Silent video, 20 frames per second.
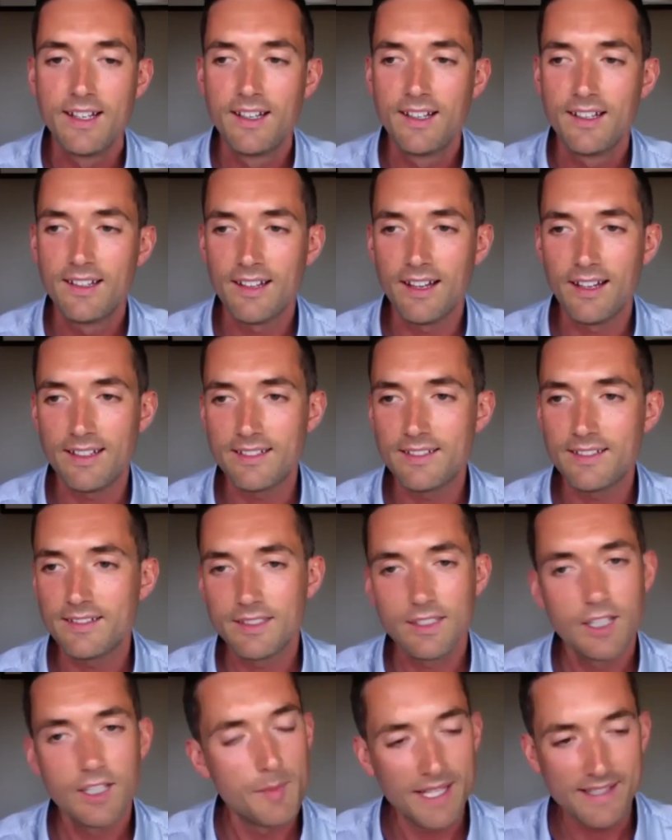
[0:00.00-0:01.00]
like
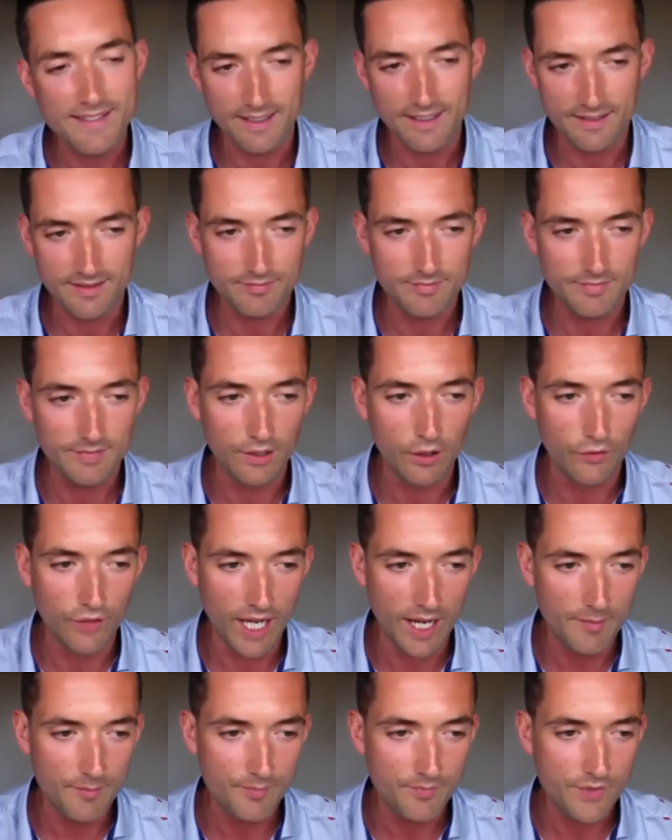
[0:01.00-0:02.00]
committed, love it.
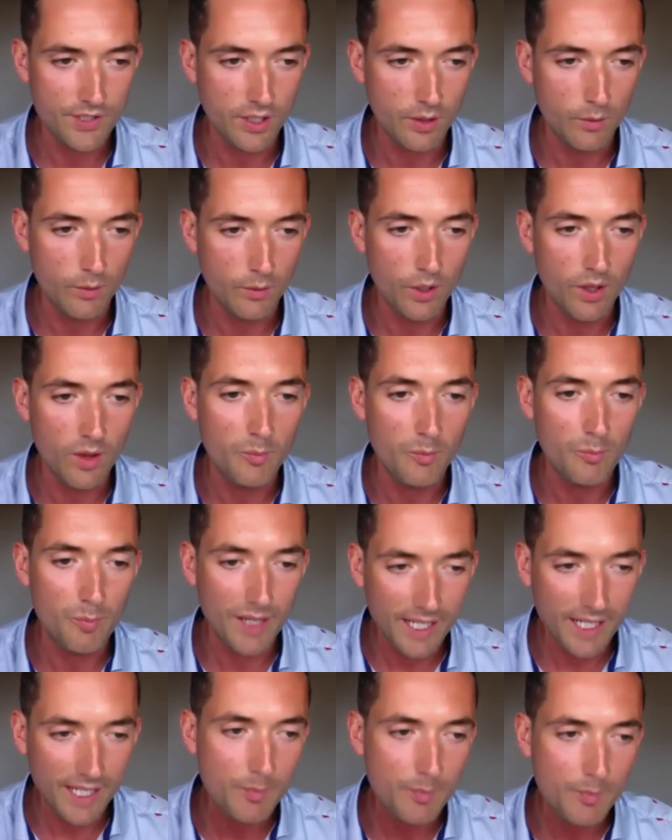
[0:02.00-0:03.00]
So one of the
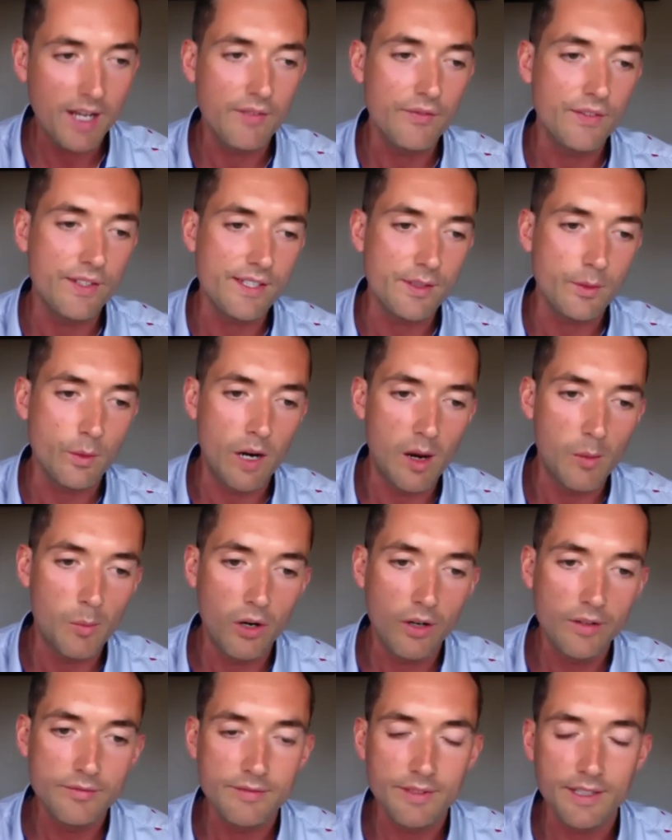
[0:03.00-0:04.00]
biggest benefits to
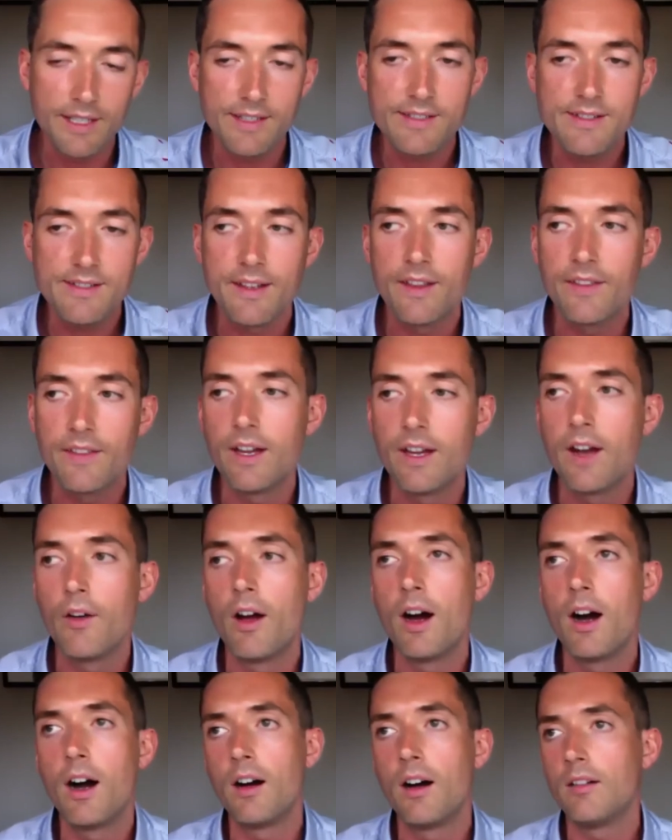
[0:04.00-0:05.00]
Outbound is that there
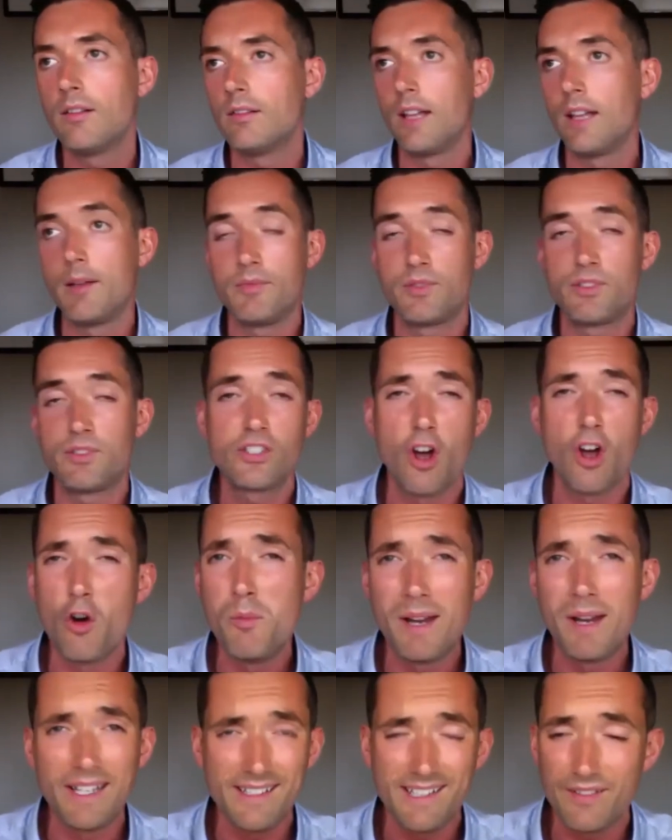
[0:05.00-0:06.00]
are like so
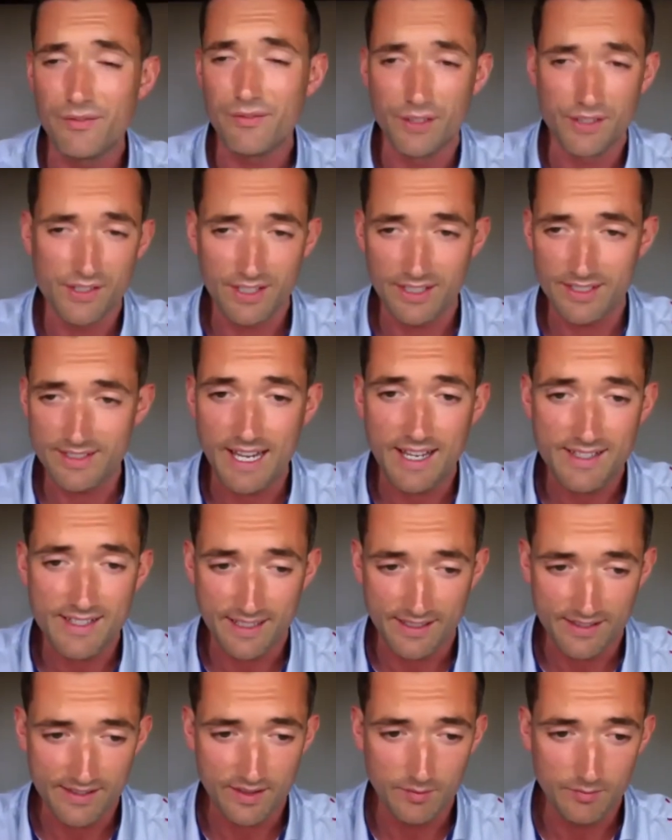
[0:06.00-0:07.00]
many different success
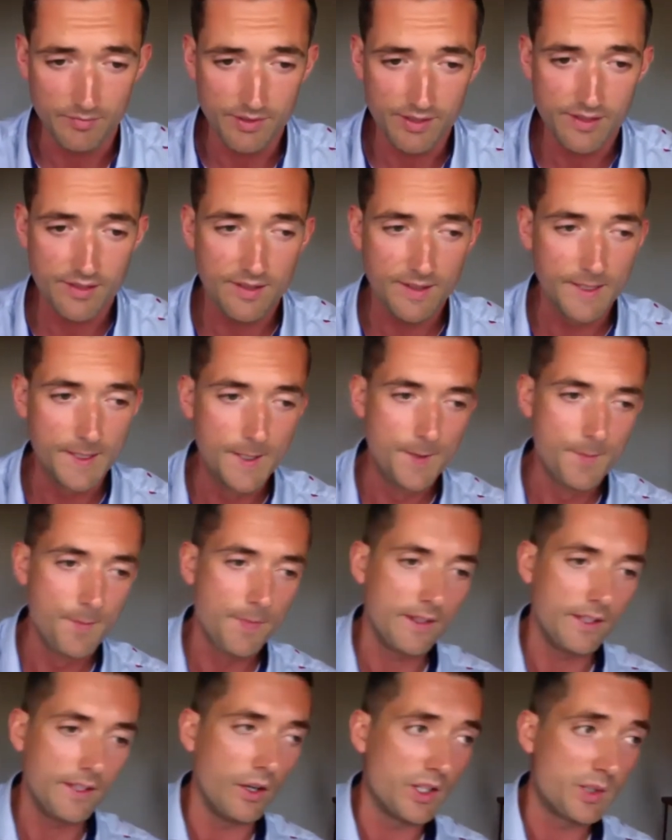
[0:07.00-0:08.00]
systems.
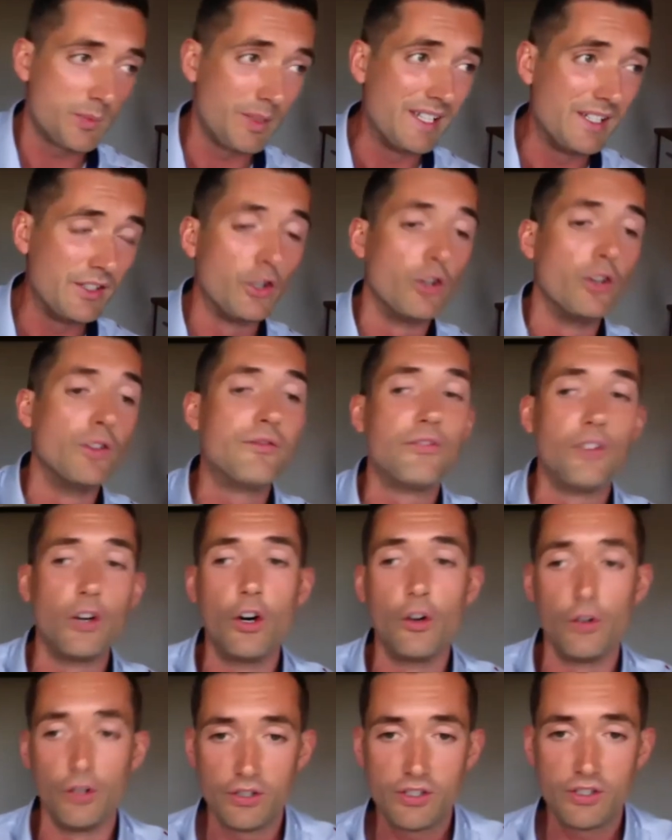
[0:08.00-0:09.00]
You know, it's been done
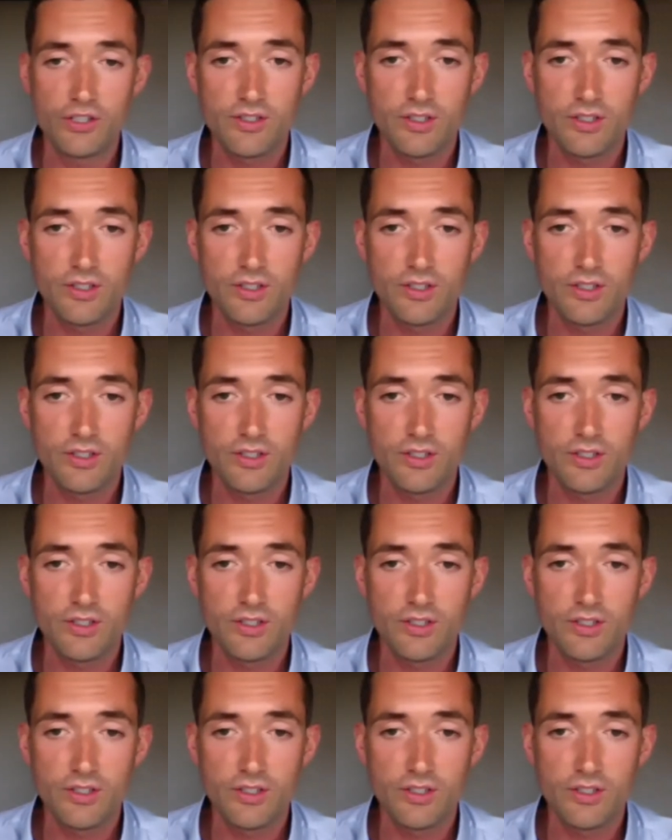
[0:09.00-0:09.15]
for us